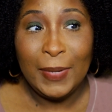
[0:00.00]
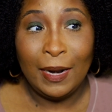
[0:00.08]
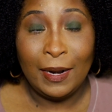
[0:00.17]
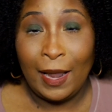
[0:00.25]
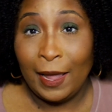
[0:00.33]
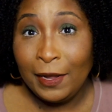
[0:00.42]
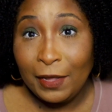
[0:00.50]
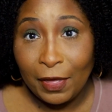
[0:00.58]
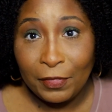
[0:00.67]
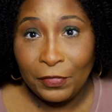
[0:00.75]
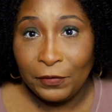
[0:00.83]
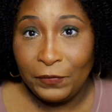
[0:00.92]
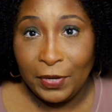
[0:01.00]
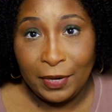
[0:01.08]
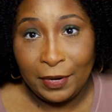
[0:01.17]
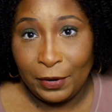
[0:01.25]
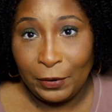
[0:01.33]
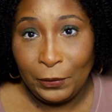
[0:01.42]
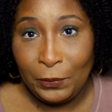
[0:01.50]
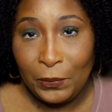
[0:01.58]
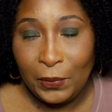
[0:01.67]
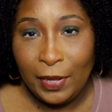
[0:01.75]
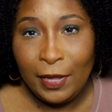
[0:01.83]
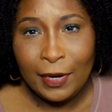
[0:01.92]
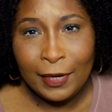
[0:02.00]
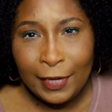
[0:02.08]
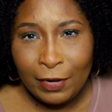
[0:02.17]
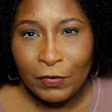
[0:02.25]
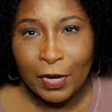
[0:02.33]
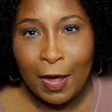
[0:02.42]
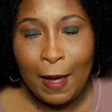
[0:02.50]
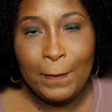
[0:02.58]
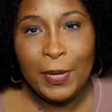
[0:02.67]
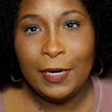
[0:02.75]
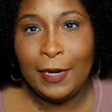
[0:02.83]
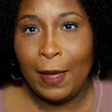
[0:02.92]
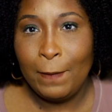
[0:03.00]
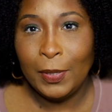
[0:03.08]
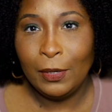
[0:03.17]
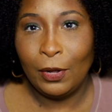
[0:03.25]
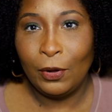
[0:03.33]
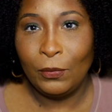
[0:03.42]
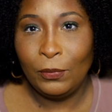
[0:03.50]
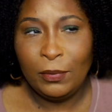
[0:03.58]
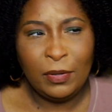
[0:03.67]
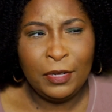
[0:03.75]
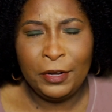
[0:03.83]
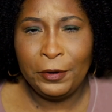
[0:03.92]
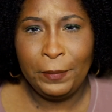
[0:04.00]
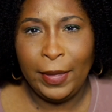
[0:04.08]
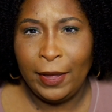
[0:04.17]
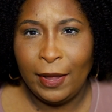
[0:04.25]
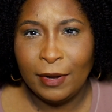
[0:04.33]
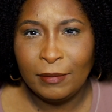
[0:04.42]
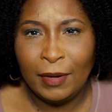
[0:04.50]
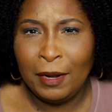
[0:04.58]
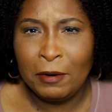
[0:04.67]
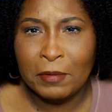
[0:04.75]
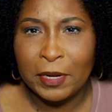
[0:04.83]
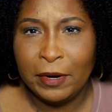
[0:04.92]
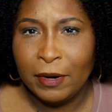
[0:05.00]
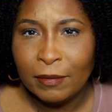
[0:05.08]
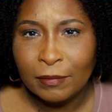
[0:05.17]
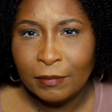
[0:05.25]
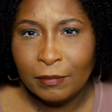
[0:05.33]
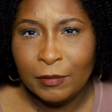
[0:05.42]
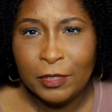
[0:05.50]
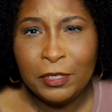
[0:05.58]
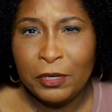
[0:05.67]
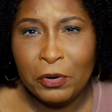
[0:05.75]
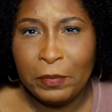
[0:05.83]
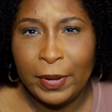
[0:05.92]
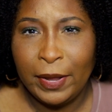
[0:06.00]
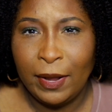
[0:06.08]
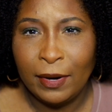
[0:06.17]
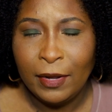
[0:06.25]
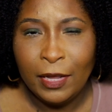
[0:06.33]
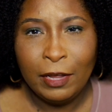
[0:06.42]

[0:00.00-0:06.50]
like the video, leave a comment down below, good or bad. I don't care, good or bad.